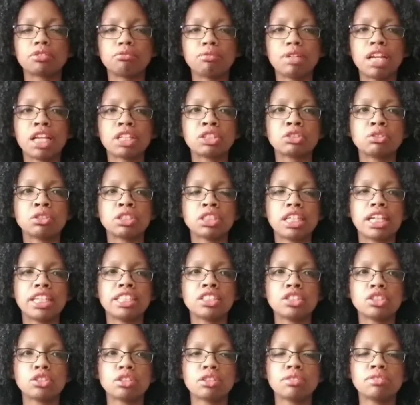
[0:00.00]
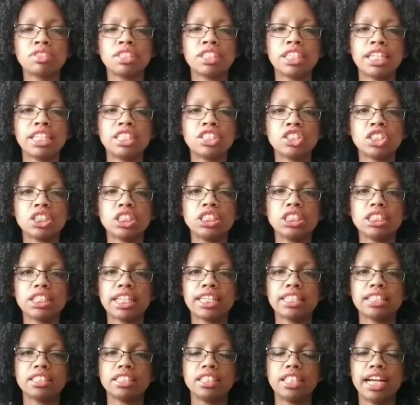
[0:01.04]
group exercise certifications
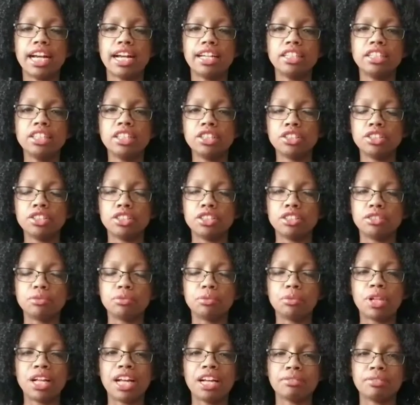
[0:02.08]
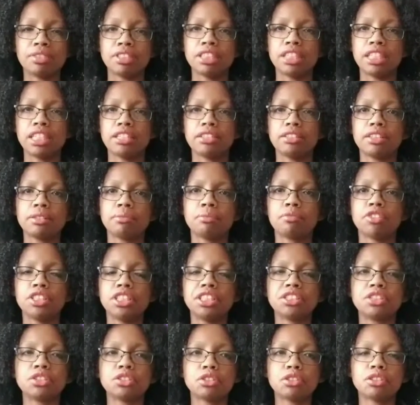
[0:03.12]
is that you will have to get them
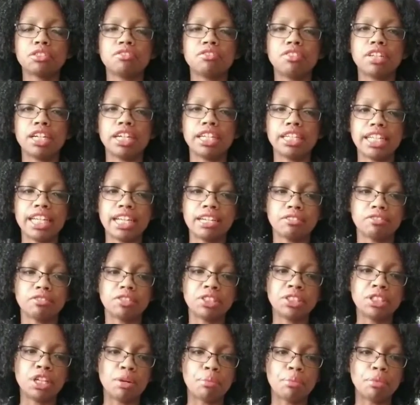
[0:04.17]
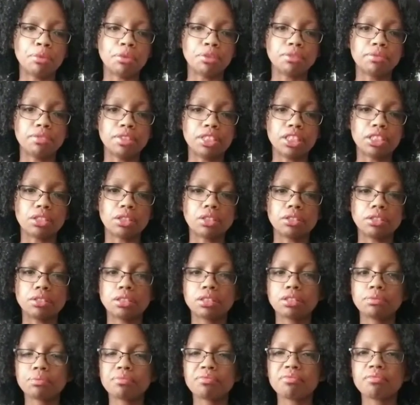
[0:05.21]
recertified every couple of
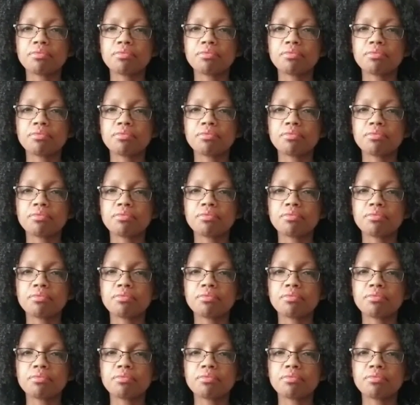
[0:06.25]
years.